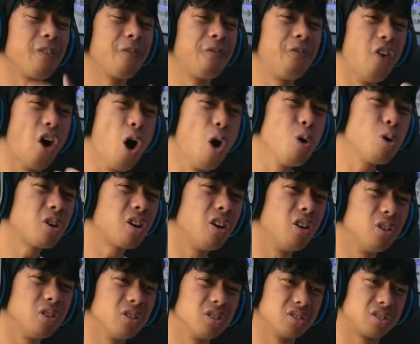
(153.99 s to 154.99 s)

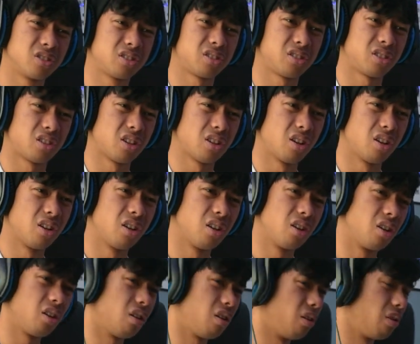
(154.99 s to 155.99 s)
vocals.
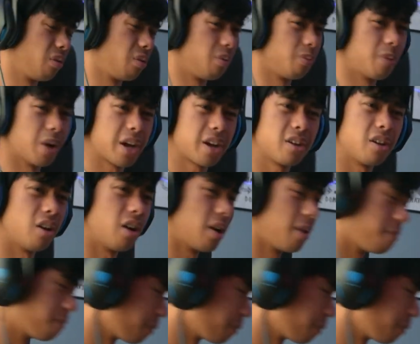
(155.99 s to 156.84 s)
Oh my god.